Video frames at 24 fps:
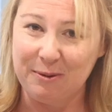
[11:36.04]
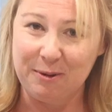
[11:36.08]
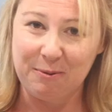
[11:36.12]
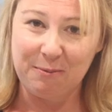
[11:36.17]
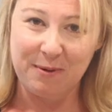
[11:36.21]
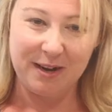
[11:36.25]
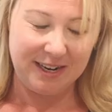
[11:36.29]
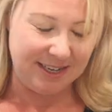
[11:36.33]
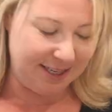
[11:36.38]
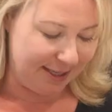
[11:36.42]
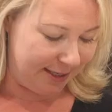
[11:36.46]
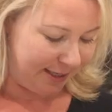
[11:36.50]
you would
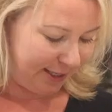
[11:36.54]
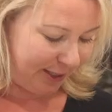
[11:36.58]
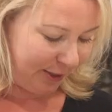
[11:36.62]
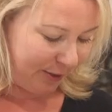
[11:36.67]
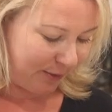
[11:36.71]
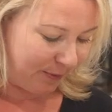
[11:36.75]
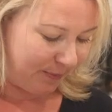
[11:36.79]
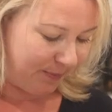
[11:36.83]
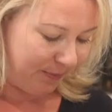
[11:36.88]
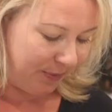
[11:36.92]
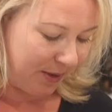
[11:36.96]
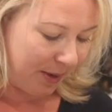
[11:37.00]
want to
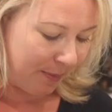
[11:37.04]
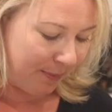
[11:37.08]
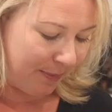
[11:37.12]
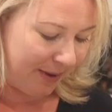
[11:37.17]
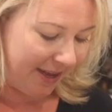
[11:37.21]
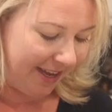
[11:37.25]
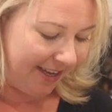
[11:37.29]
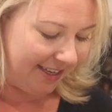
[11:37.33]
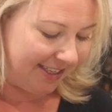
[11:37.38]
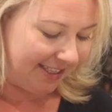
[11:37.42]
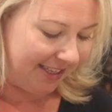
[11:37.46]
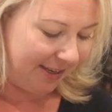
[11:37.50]
do,
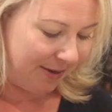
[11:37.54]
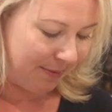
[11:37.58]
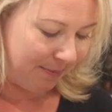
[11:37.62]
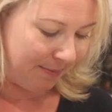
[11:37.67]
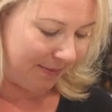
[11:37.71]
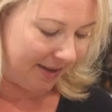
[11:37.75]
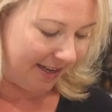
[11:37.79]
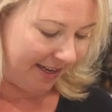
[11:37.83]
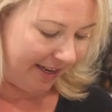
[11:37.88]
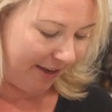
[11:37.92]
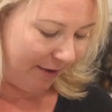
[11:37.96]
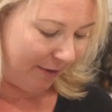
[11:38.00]
but
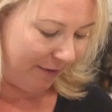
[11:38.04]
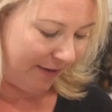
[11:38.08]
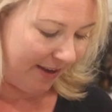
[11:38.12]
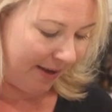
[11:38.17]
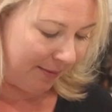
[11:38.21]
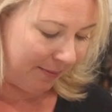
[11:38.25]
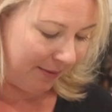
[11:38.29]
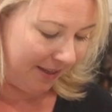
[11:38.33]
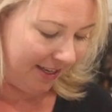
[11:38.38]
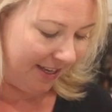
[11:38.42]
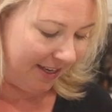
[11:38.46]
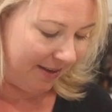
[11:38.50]
my
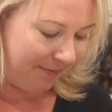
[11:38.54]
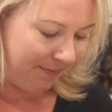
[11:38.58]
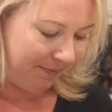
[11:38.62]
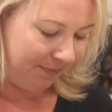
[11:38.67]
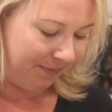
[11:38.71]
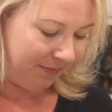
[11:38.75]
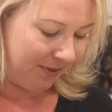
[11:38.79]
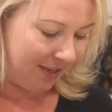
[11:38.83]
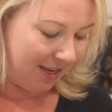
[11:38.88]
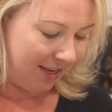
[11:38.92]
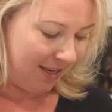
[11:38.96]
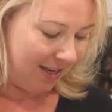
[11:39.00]
family
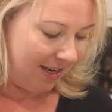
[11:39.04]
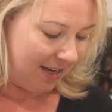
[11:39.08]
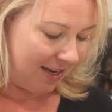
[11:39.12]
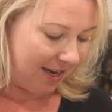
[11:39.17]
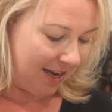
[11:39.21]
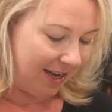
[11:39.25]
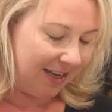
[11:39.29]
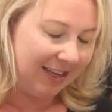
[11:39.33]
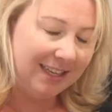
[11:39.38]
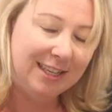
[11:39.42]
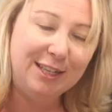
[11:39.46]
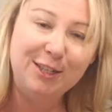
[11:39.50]

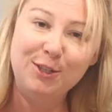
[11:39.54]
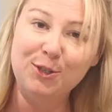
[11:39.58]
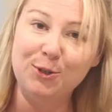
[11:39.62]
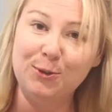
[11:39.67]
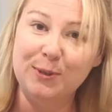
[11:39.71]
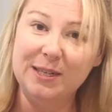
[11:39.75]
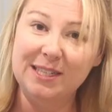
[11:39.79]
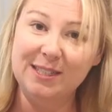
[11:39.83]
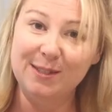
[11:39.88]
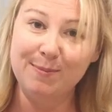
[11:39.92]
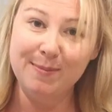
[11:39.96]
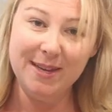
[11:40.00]

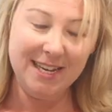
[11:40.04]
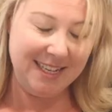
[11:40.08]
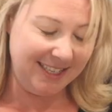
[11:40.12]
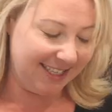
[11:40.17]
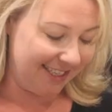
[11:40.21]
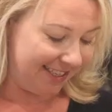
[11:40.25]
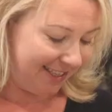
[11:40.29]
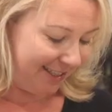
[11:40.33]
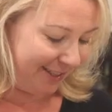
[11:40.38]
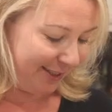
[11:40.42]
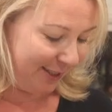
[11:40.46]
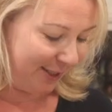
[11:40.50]
enjoys
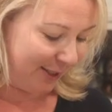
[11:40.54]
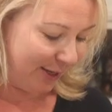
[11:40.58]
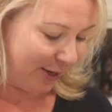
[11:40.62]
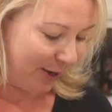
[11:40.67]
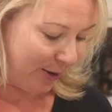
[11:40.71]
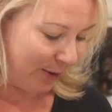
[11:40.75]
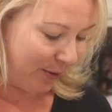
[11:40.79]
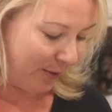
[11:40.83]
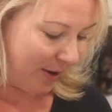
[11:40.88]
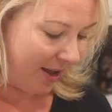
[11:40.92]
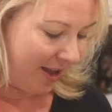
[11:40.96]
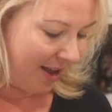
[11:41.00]
meat,
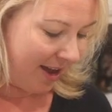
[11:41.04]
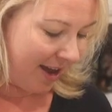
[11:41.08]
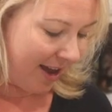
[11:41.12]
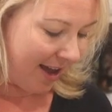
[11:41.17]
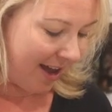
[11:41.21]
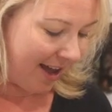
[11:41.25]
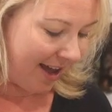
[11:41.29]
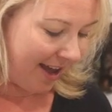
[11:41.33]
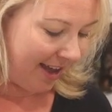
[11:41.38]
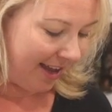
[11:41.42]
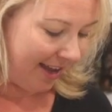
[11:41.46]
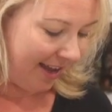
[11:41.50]
so
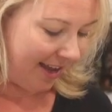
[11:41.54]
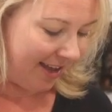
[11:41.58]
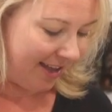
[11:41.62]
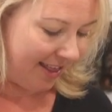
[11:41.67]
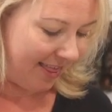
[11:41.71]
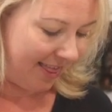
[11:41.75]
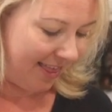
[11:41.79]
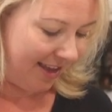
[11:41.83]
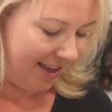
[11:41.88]
I